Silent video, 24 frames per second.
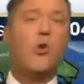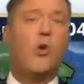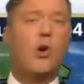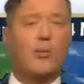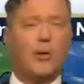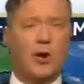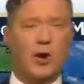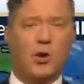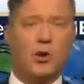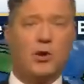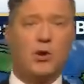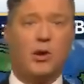
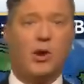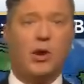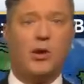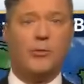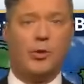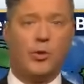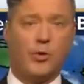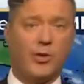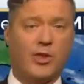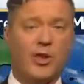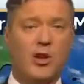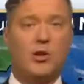Norman,
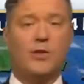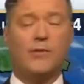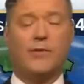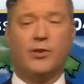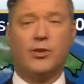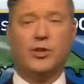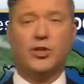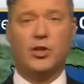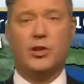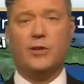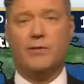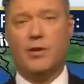Oklahoma, where the
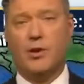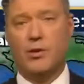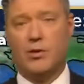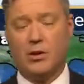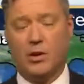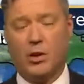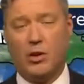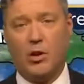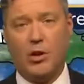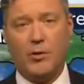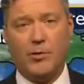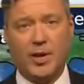University of
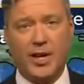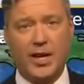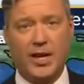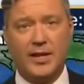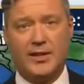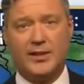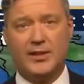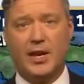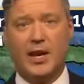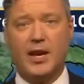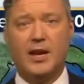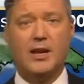Oklahoma
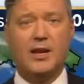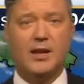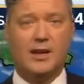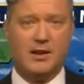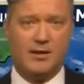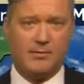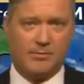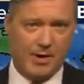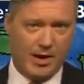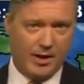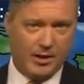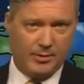is, uh,
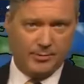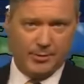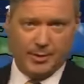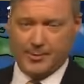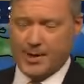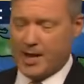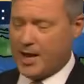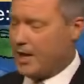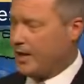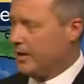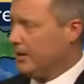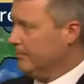my alma
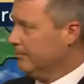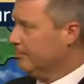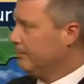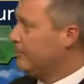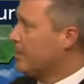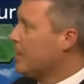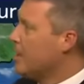mater.